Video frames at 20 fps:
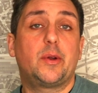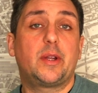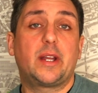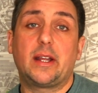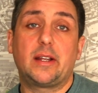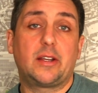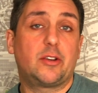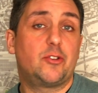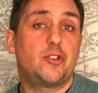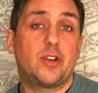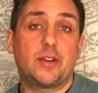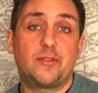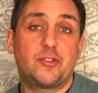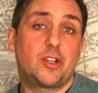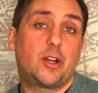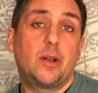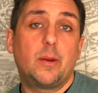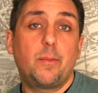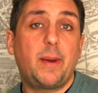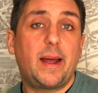Could you have
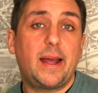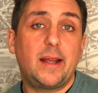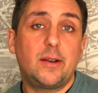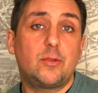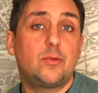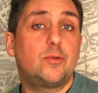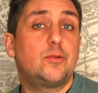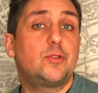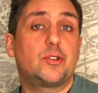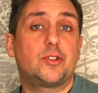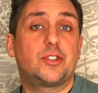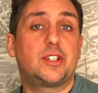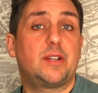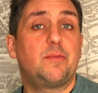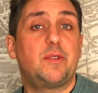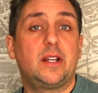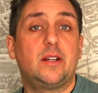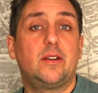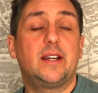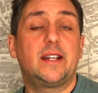solar panels or
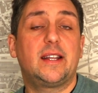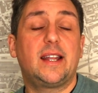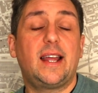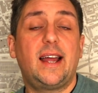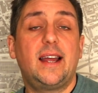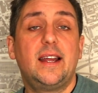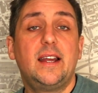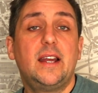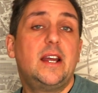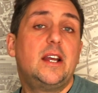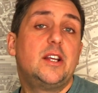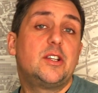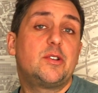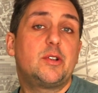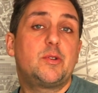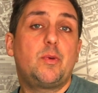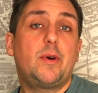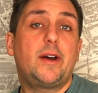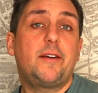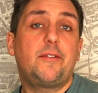something like that? So
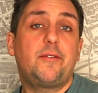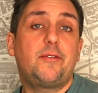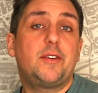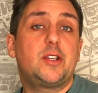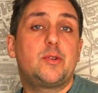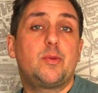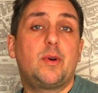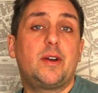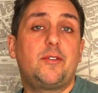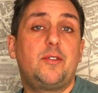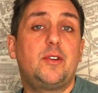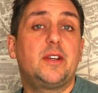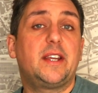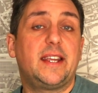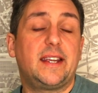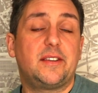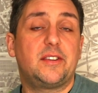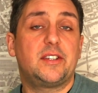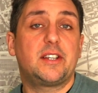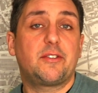it's worth
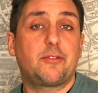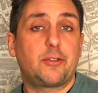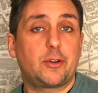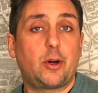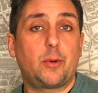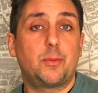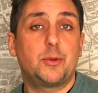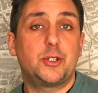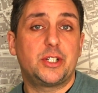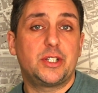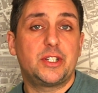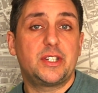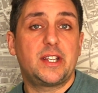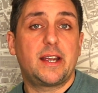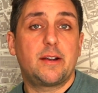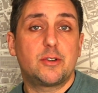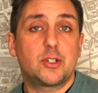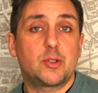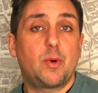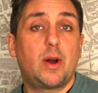looking at the different options
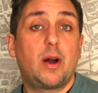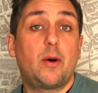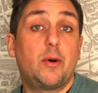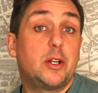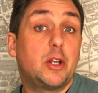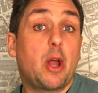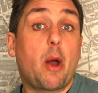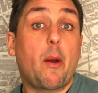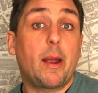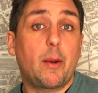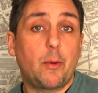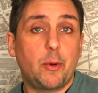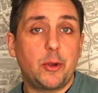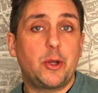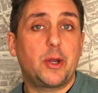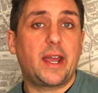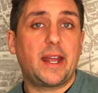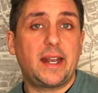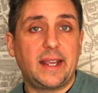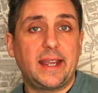there as well and knowing what
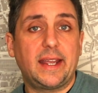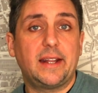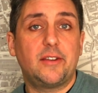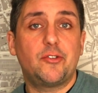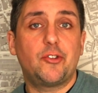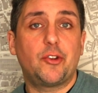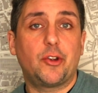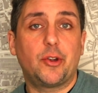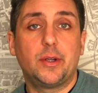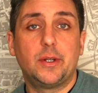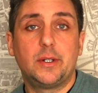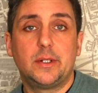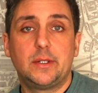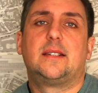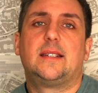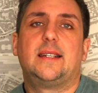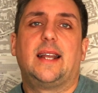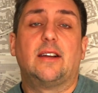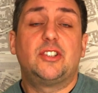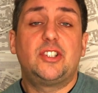you're getting into.
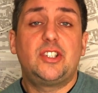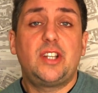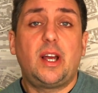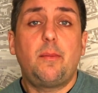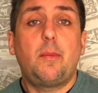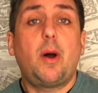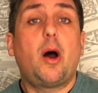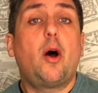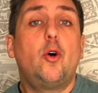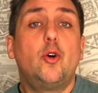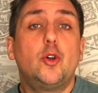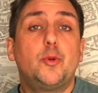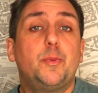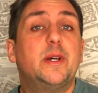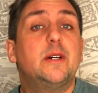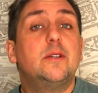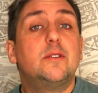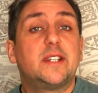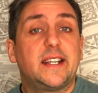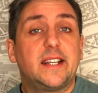Now, some old
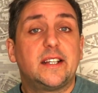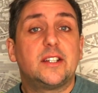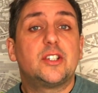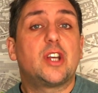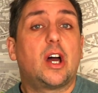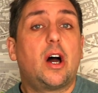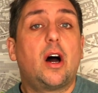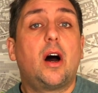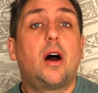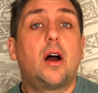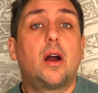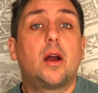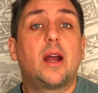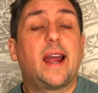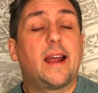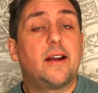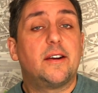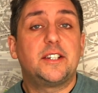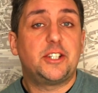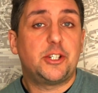buildings are
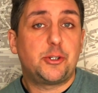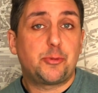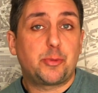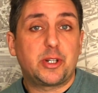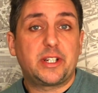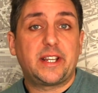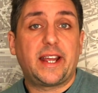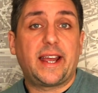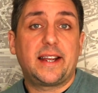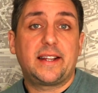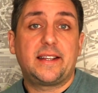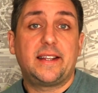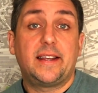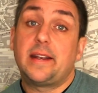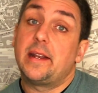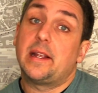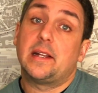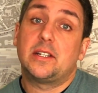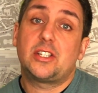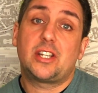heritage
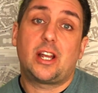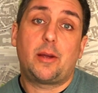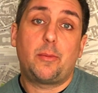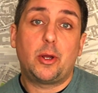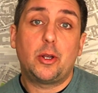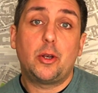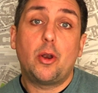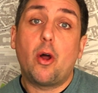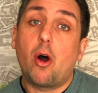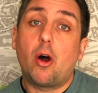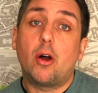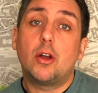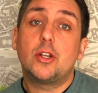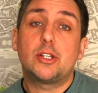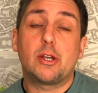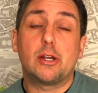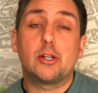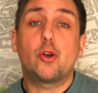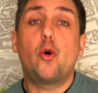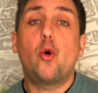protected and some are not.
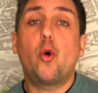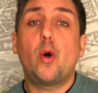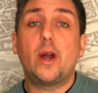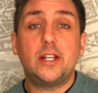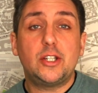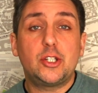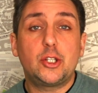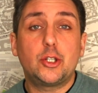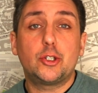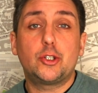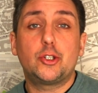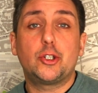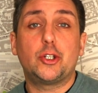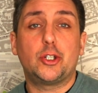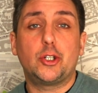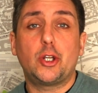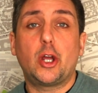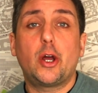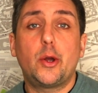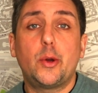So it's always good to
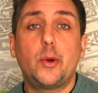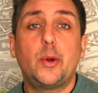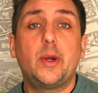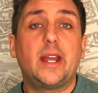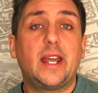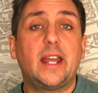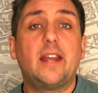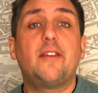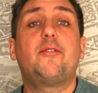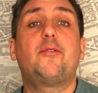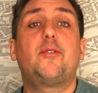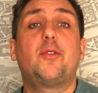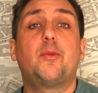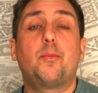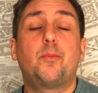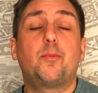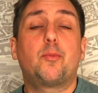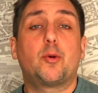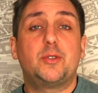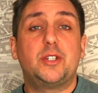know if the
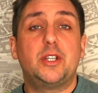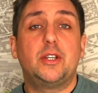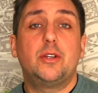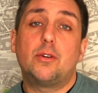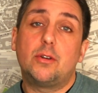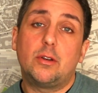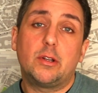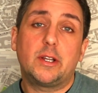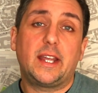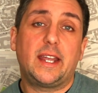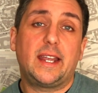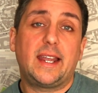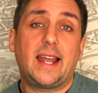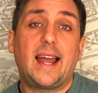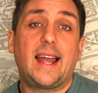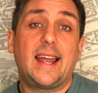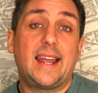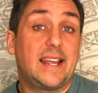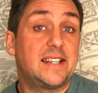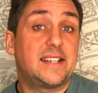property you're looking
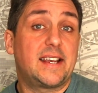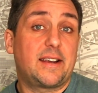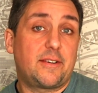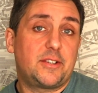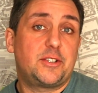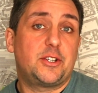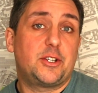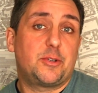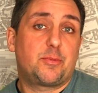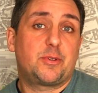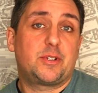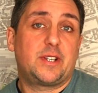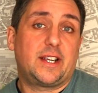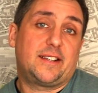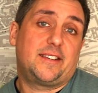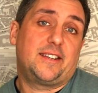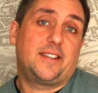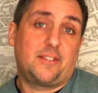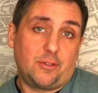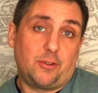at is heritage
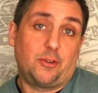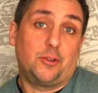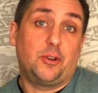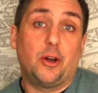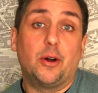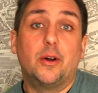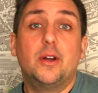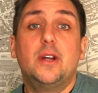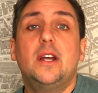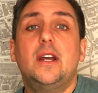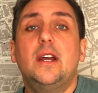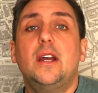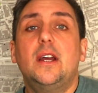protected or not.